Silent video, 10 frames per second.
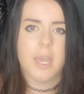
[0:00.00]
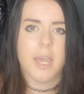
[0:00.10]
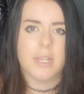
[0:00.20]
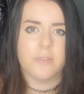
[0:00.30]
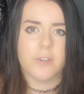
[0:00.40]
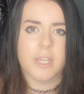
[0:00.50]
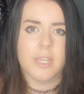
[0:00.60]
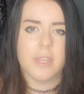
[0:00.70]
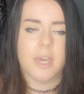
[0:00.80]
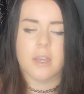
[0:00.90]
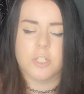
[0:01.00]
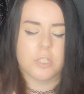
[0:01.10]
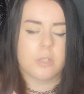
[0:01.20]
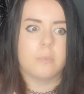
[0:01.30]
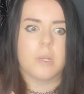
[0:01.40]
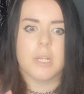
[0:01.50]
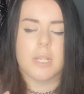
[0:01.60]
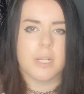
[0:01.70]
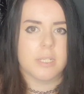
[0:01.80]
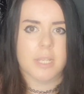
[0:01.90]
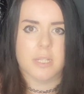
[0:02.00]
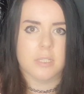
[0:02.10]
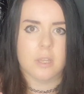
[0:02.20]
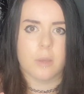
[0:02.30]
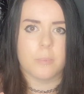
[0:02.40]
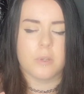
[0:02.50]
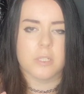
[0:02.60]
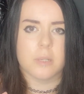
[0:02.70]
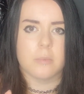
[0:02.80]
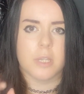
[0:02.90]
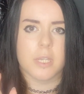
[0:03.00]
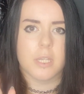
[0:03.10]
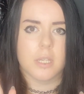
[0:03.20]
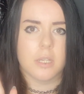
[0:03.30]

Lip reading: and if I hear that, I just completely tense up because I'm like,